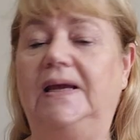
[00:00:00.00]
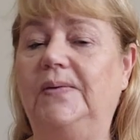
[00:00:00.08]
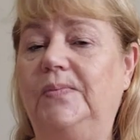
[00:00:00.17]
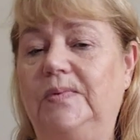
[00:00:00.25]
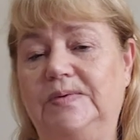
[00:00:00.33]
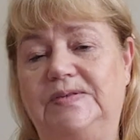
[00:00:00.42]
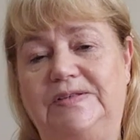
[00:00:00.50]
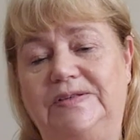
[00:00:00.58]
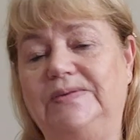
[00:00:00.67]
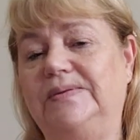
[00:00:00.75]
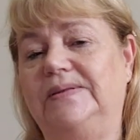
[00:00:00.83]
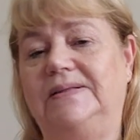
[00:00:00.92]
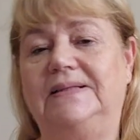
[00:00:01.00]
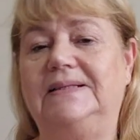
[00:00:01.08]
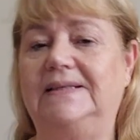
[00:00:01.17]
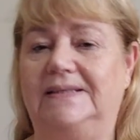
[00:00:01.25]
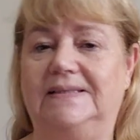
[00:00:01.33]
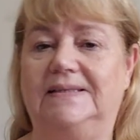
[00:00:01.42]
it will suit
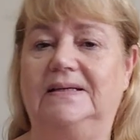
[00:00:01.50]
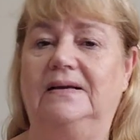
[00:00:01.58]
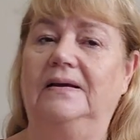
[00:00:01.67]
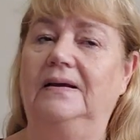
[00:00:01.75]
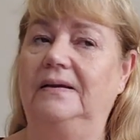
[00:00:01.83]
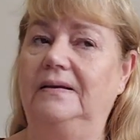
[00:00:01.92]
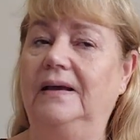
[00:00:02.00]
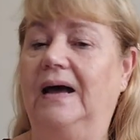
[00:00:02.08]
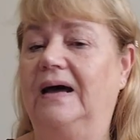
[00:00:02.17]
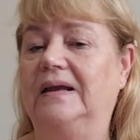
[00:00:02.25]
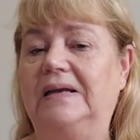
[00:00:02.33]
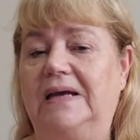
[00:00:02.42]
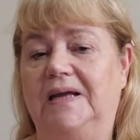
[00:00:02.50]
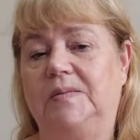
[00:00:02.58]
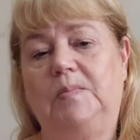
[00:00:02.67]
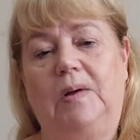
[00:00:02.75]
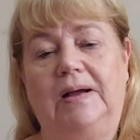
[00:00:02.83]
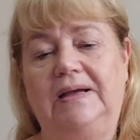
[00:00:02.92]
this yarn
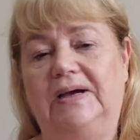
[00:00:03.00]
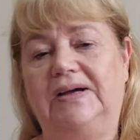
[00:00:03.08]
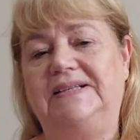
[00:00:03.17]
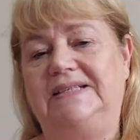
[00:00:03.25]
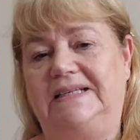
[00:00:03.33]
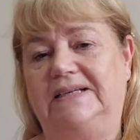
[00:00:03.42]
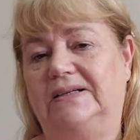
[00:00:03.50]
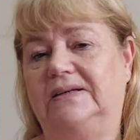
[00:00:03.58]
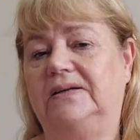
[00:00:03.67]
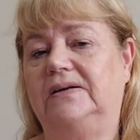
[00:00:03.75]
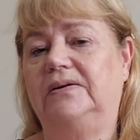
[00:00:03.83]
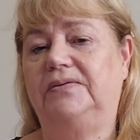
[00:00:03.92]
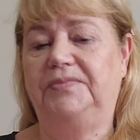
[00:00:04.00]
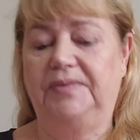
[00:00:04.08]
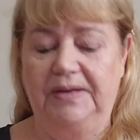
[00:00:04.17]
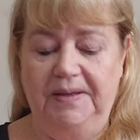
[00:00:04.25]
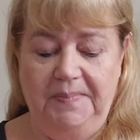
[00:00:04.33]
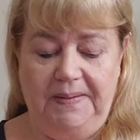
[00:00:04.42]
and my idea of
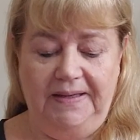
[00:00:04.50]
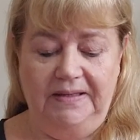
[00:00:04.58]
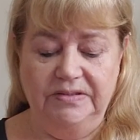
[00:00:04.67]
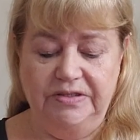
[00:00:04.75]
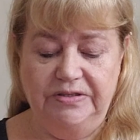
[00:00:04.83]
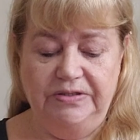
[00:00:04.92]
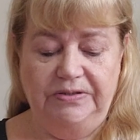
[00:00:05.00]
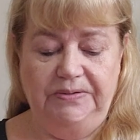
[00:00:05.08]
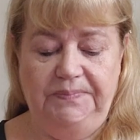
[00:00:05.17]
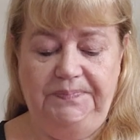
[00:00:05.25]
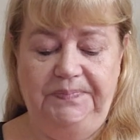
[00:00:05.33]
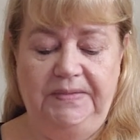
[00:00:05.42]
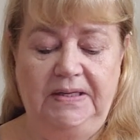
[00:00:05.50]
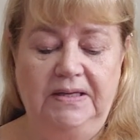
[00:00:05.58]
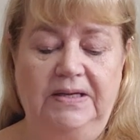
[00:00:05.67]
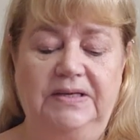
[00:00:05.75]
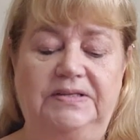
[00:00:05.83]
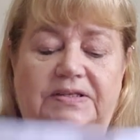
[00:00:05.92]
what I plan to do.
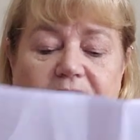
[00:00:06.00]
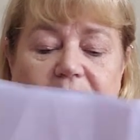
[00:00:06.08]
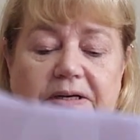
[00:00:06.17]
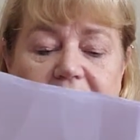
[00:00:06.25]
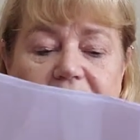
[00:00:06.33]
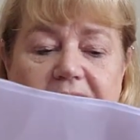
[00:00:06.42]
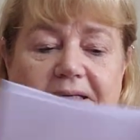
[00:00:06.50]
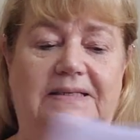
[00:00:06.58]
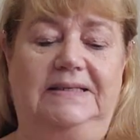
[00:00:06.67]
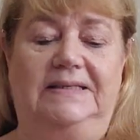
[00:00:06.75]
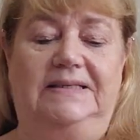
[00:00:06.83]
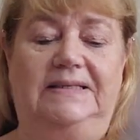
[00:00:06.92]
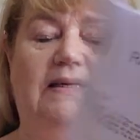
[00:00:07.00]
So here it is.